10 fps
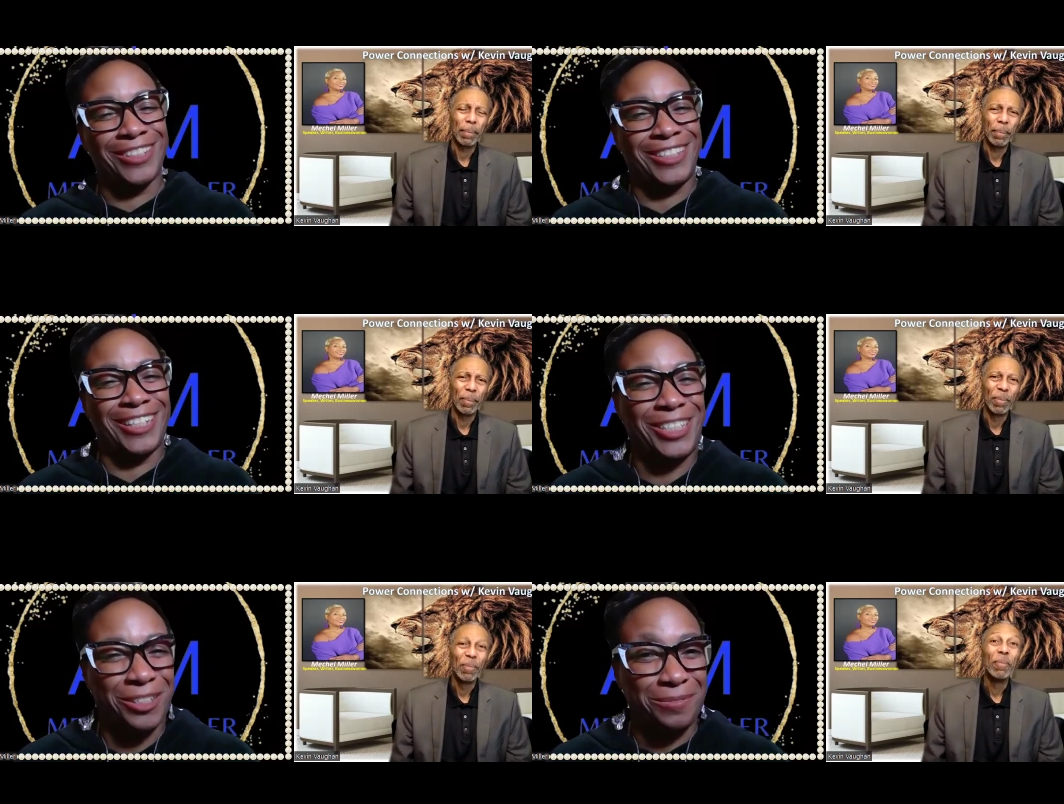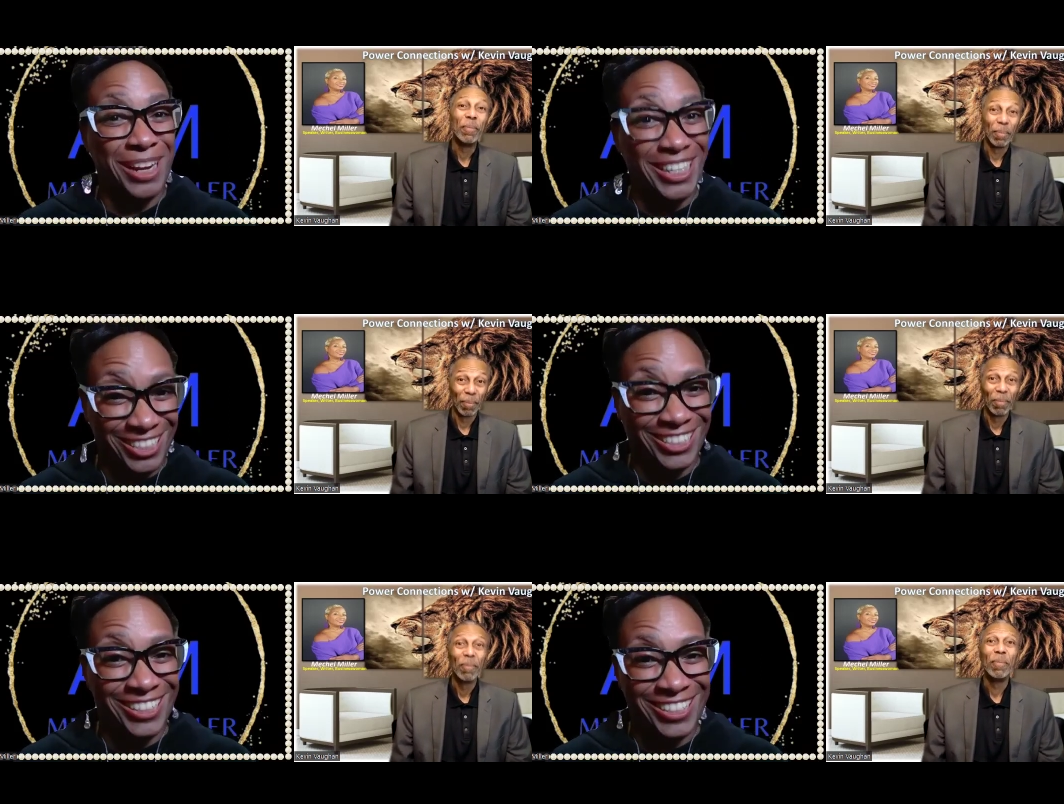
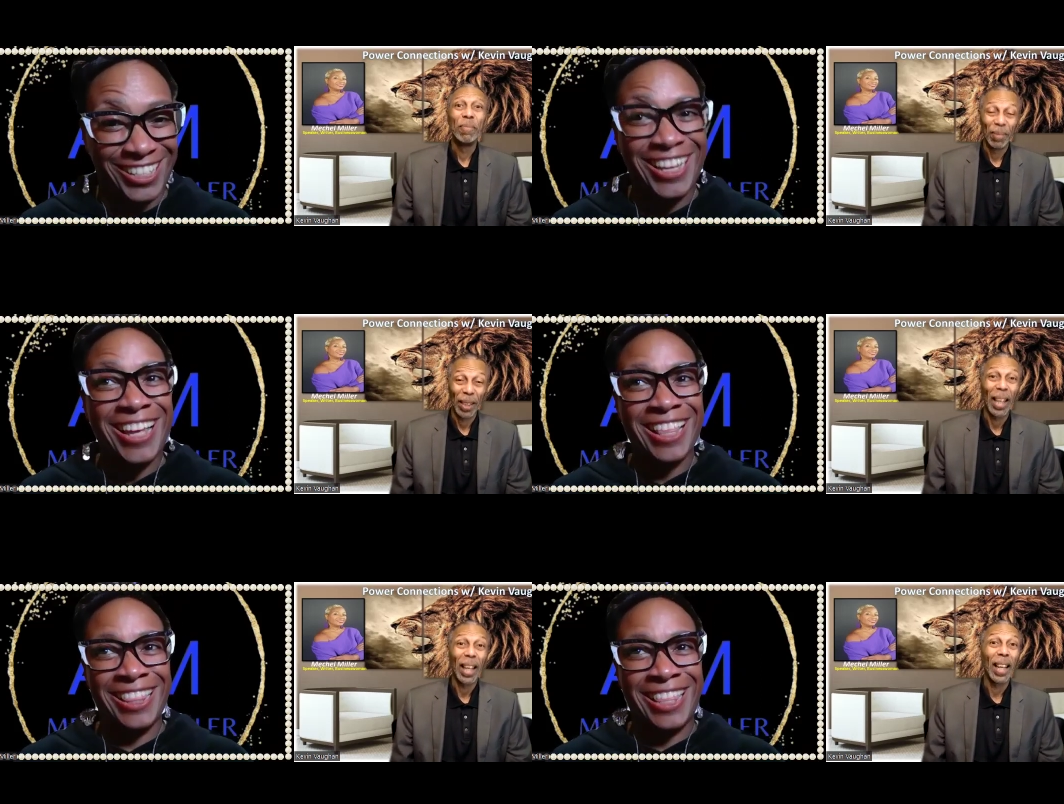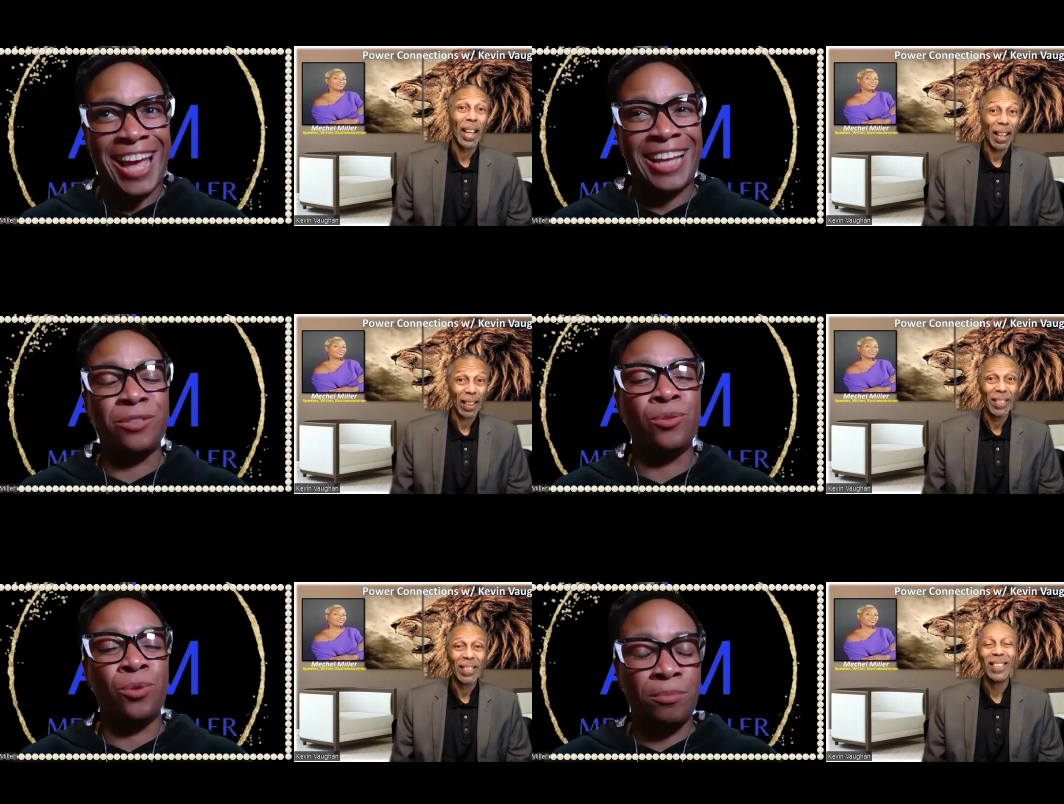Speaker 1: situations yeah.
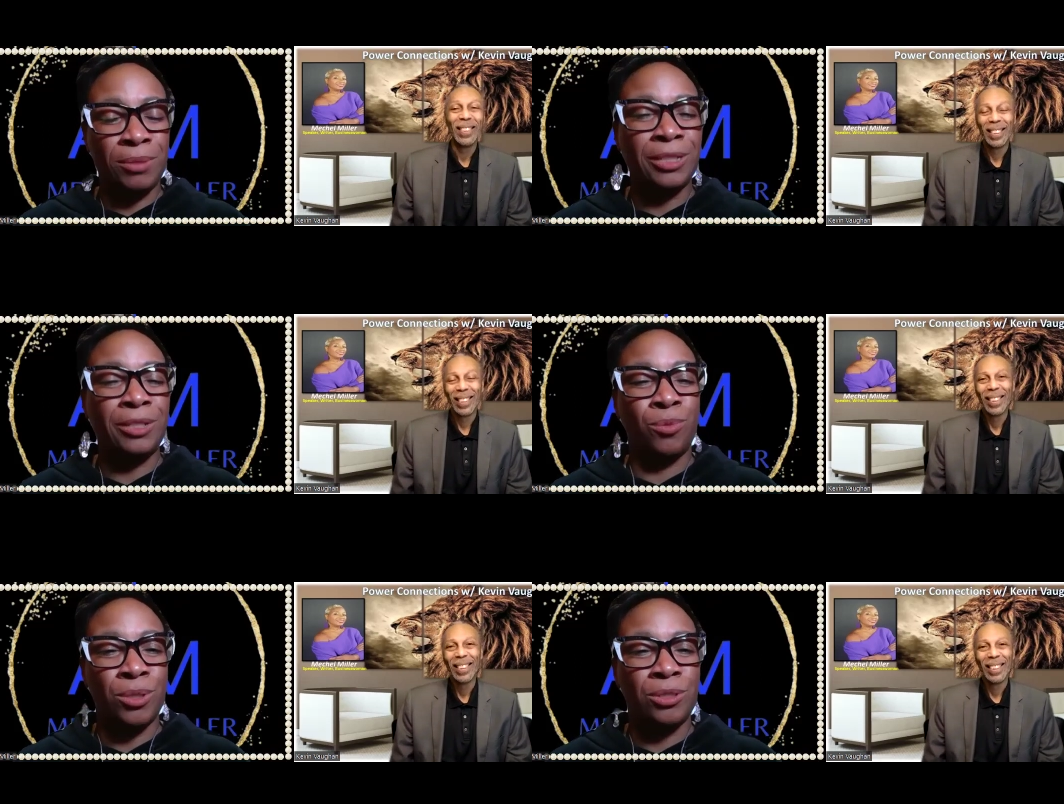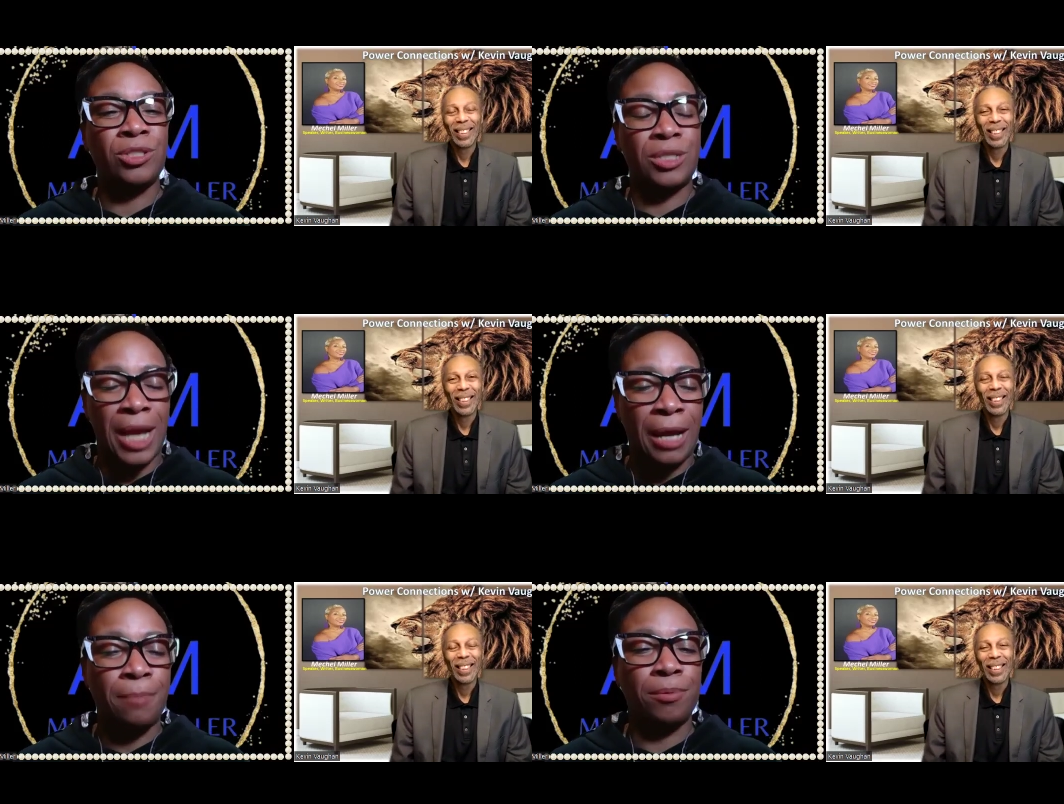that we would
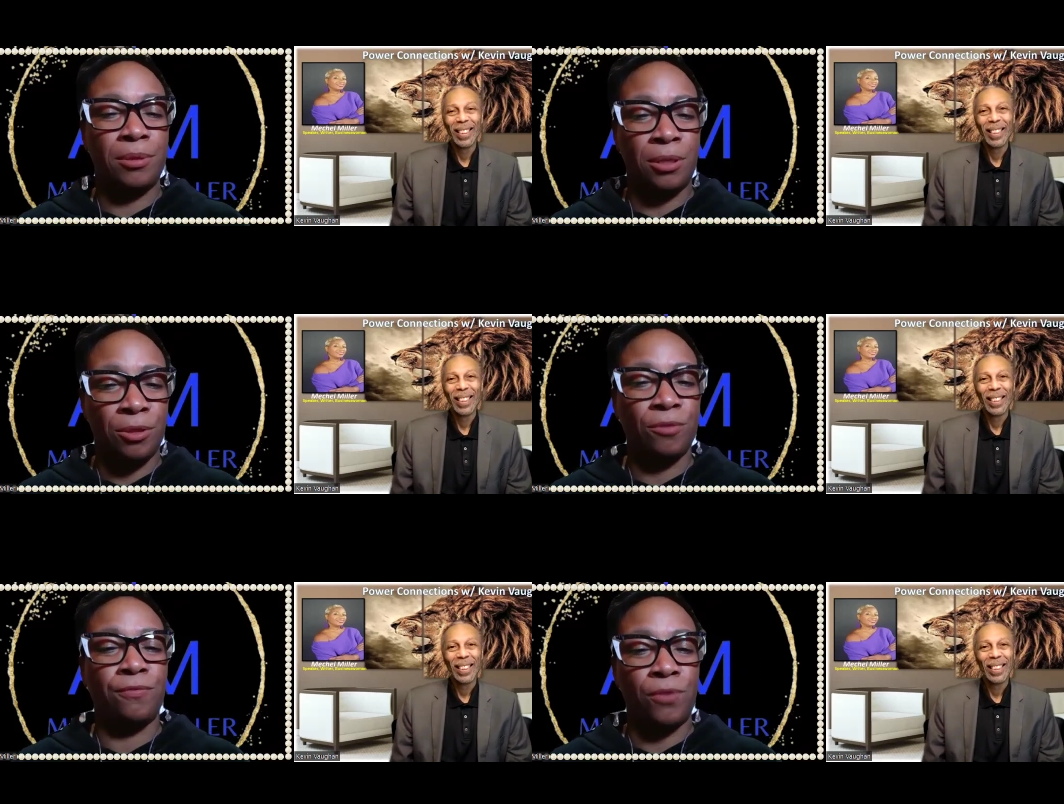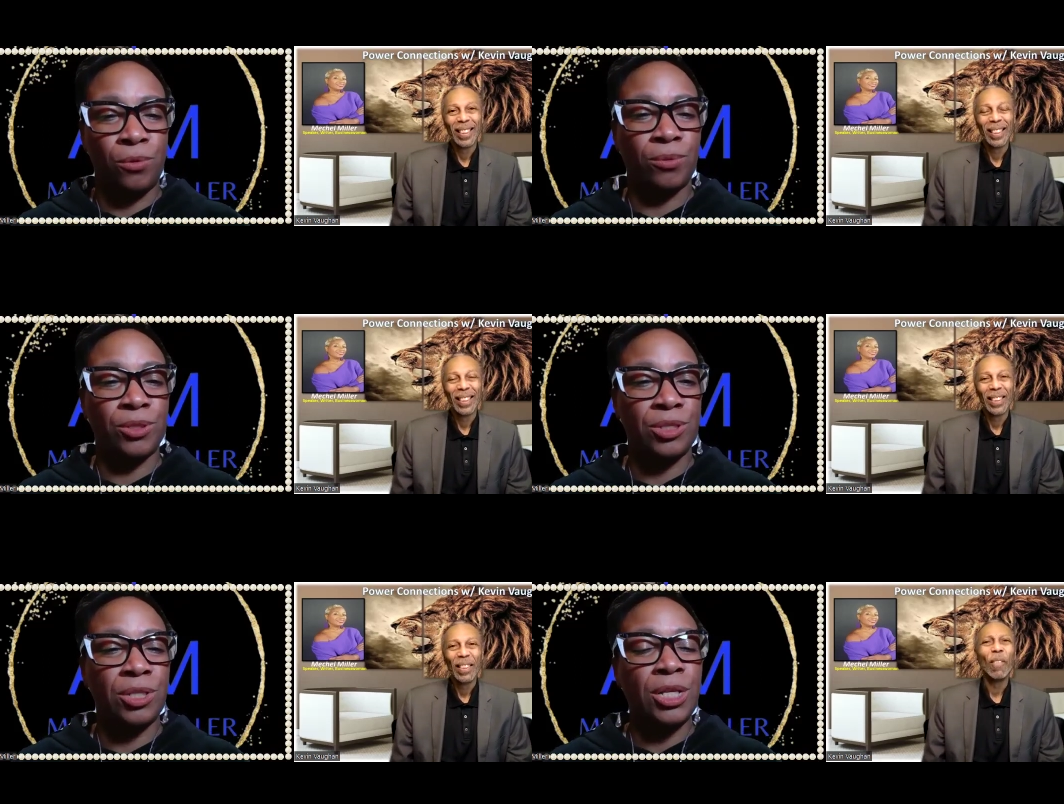stop other
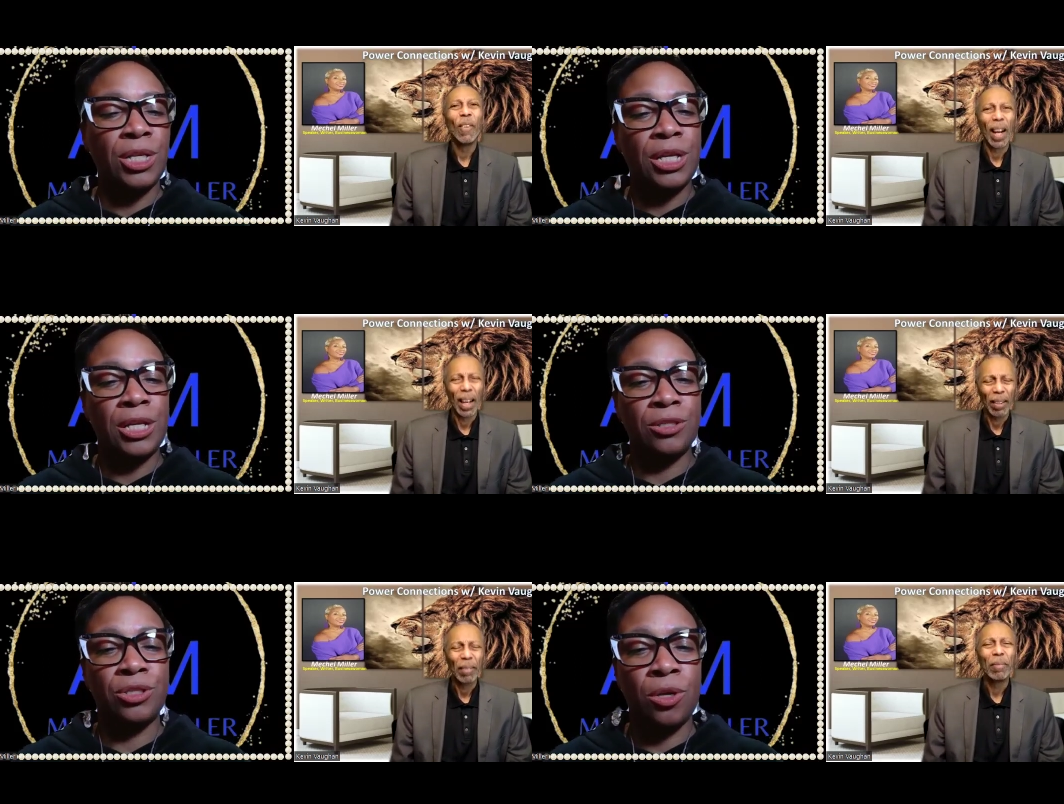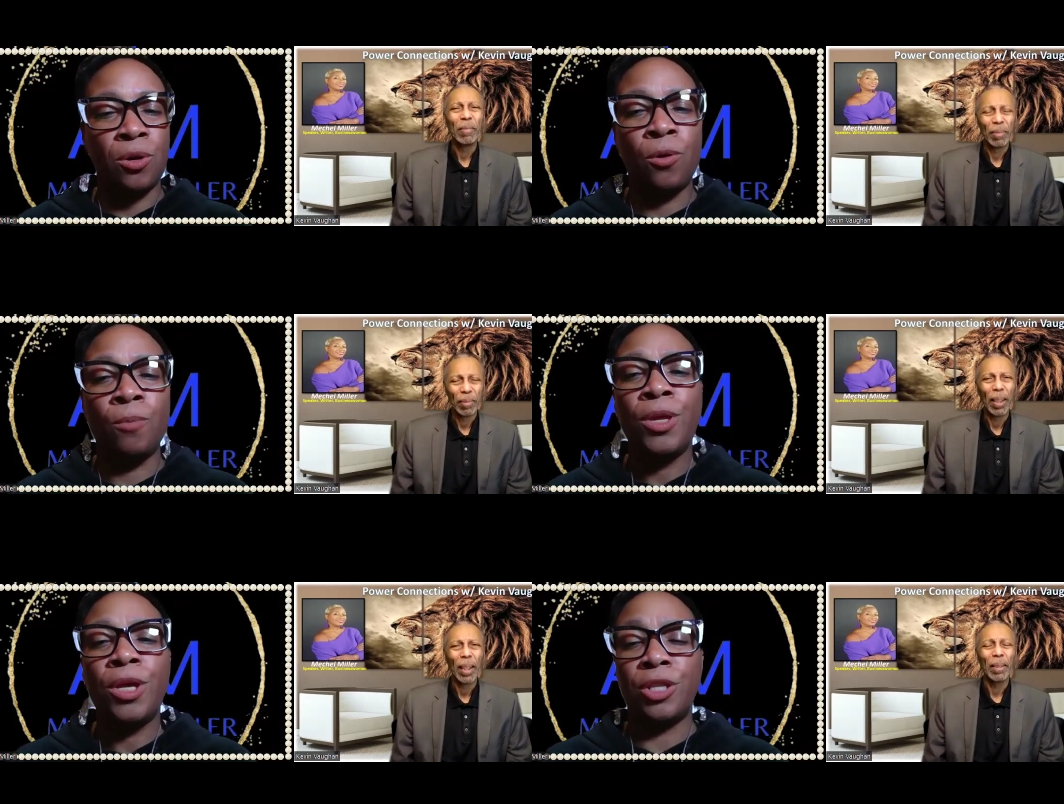folks. Right.
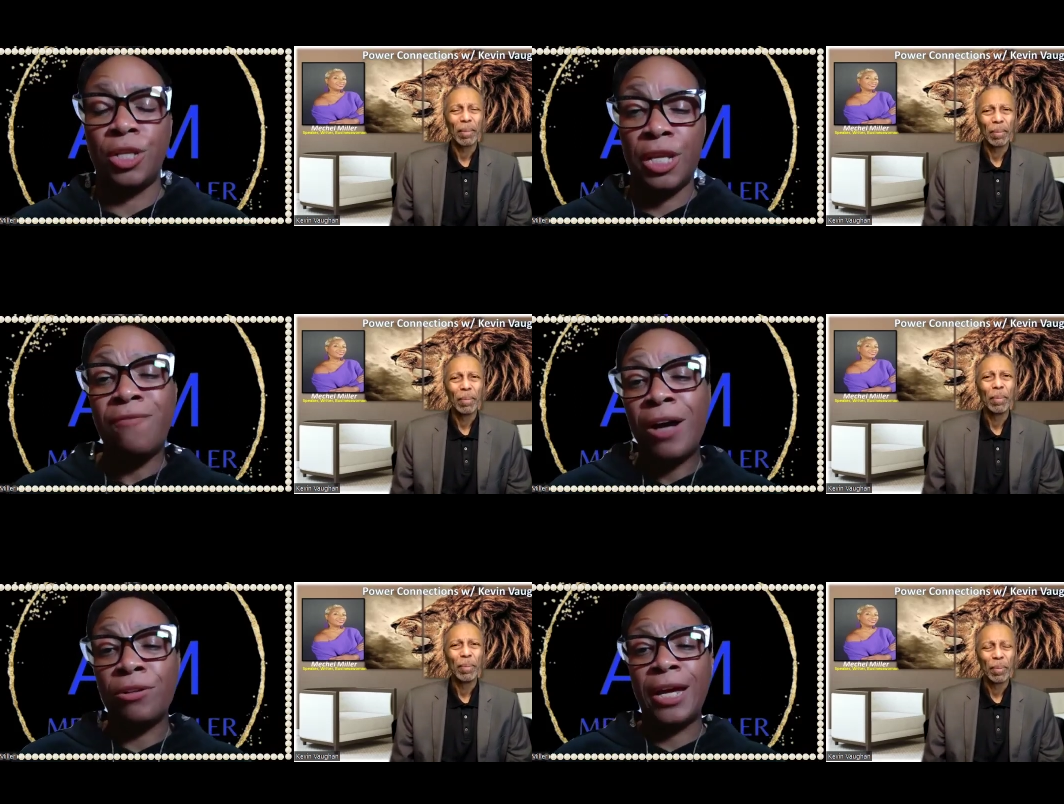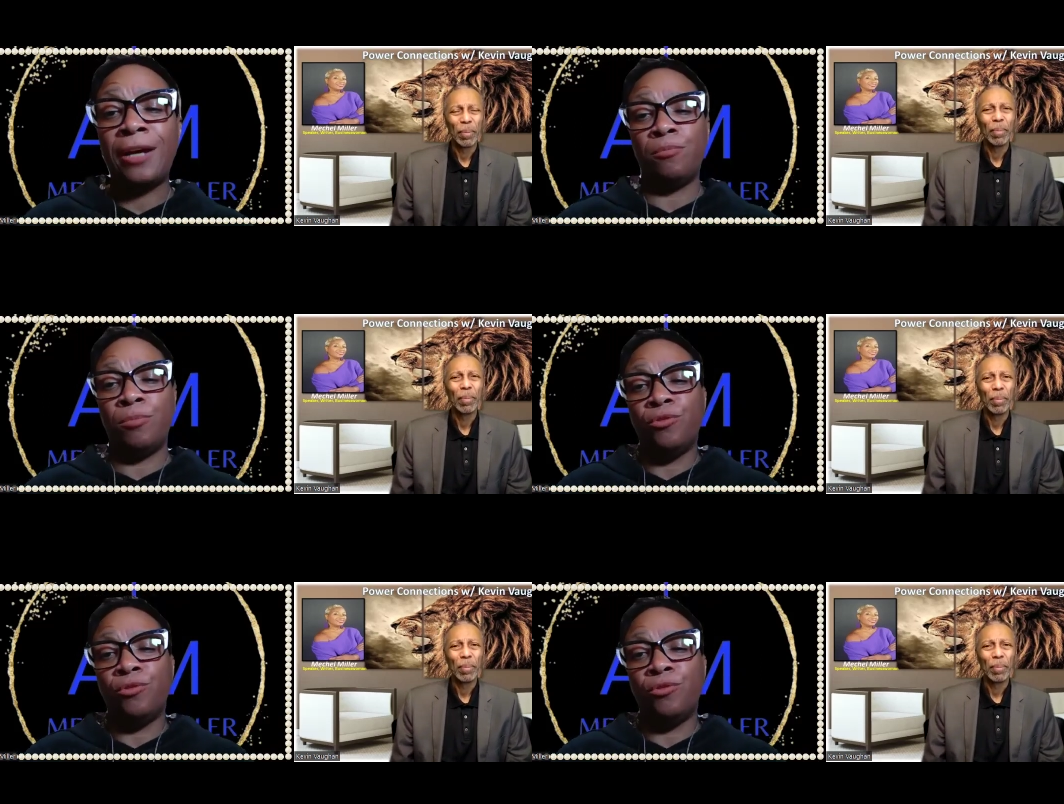the Live Out Loud